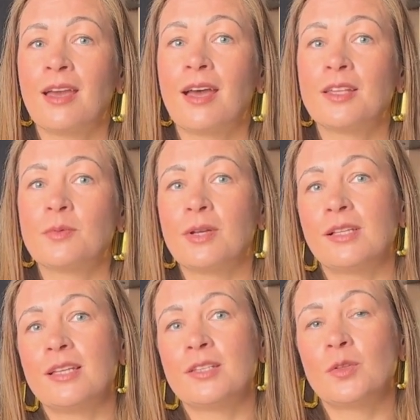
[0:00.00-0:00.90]
as well
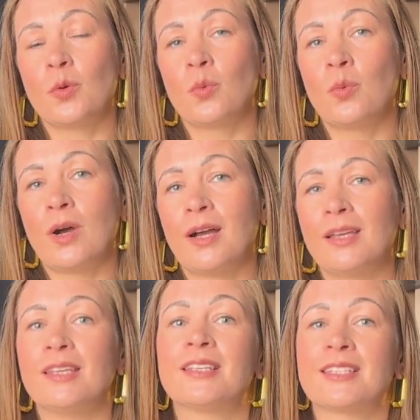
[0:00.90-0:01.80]
as
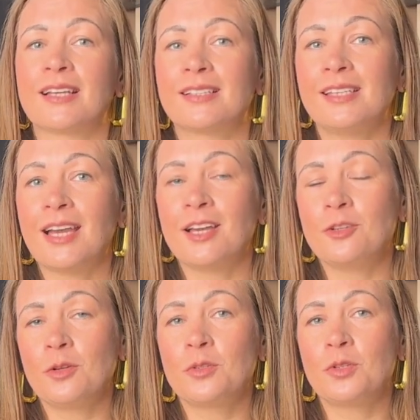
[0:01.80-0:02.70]
why exactly I
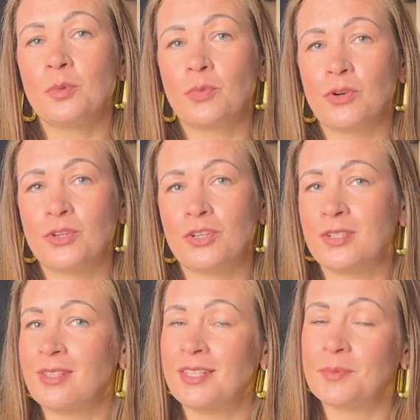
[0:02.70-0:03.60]
choose to
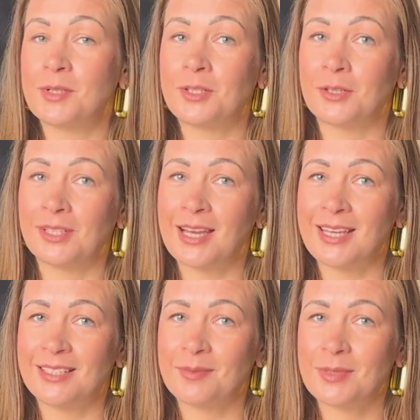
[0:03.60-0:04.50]
purchase these particular
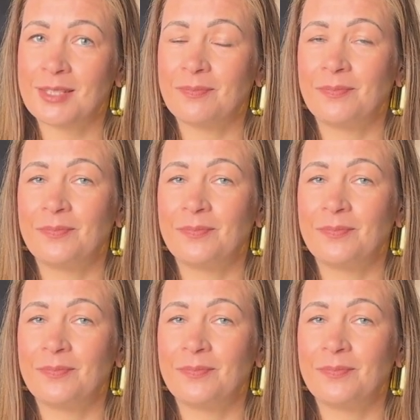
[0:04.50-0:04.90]
items.